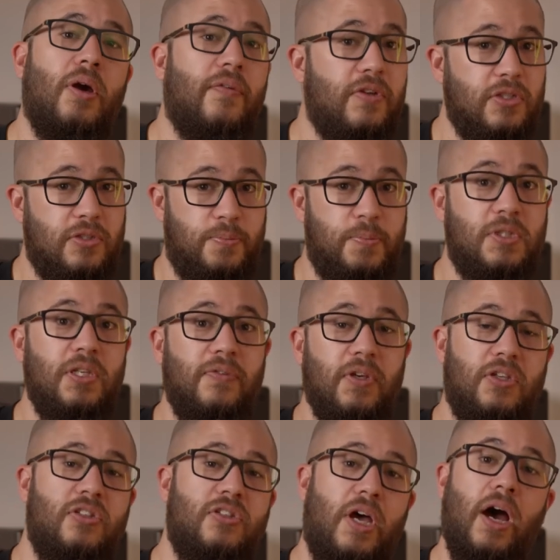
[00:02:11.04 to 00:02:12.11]
you have a
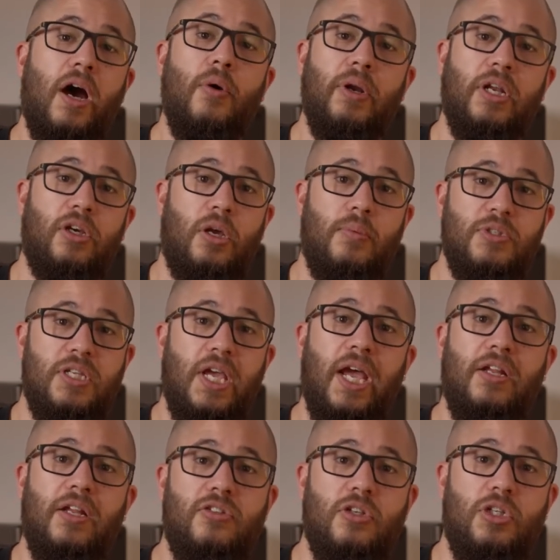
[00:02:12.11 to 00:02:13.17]
specific style when it comes to
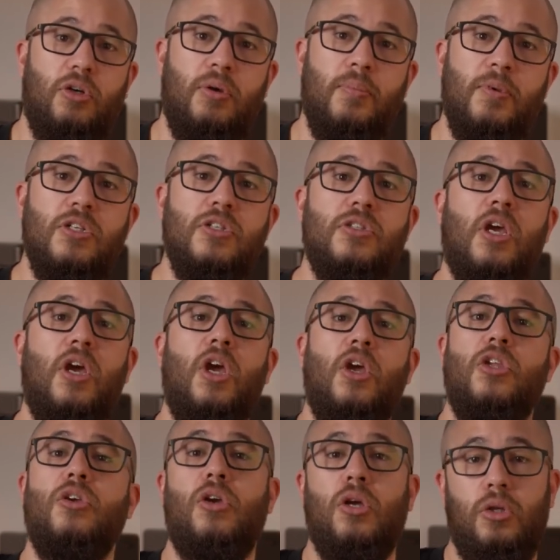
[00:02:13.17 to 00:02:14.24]
editing your images,
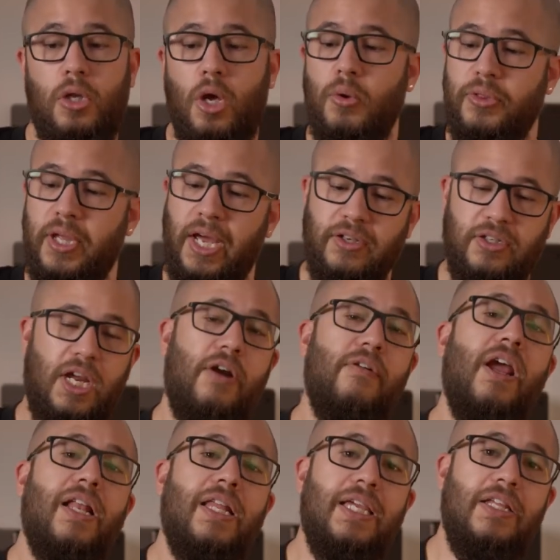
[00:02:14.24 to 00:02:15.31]
you can load that
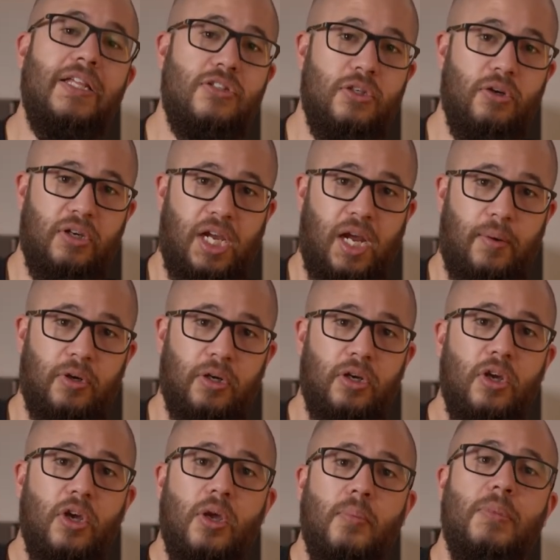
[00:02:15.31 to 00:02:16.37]
directly into your camera
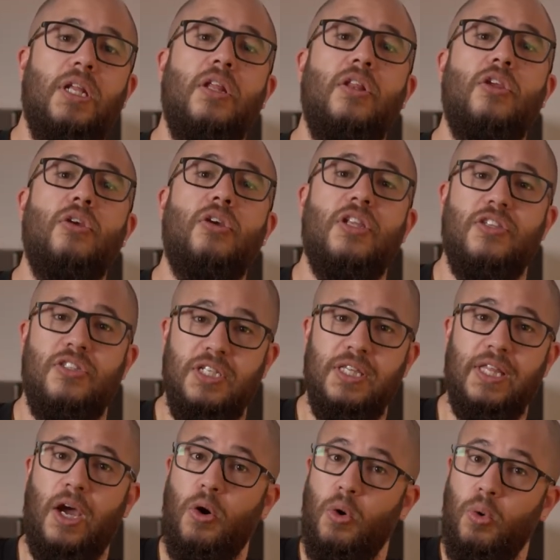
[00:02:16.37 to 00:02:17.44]
meaning that you can see
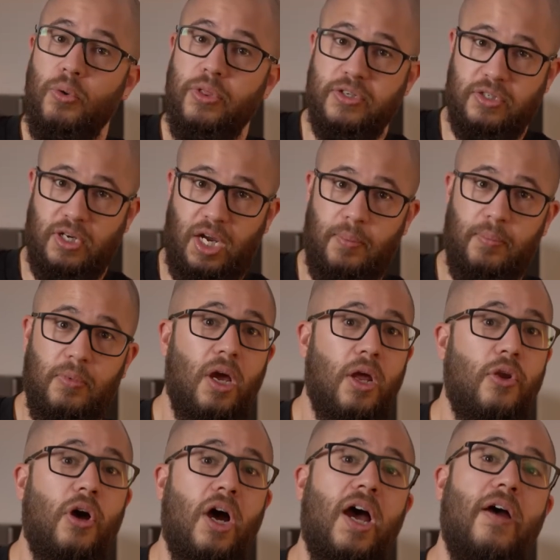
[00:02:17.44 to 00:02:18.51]
that all the time
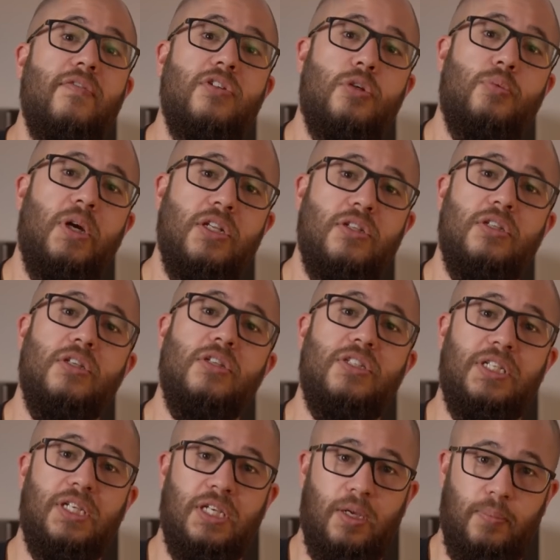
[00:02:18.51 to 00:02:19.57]
and not having to wait till you
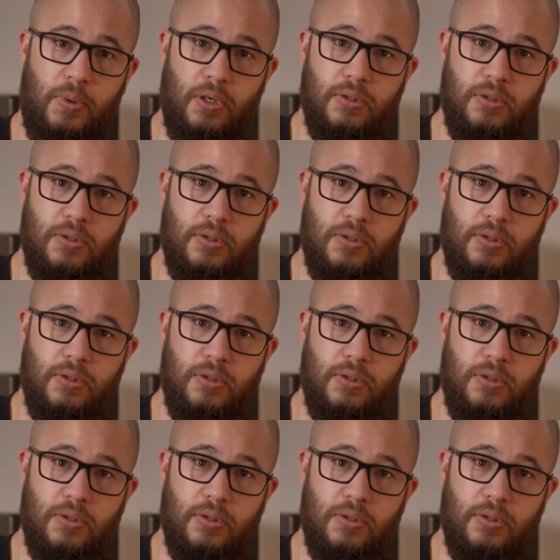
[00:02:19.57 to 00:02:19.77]
see it in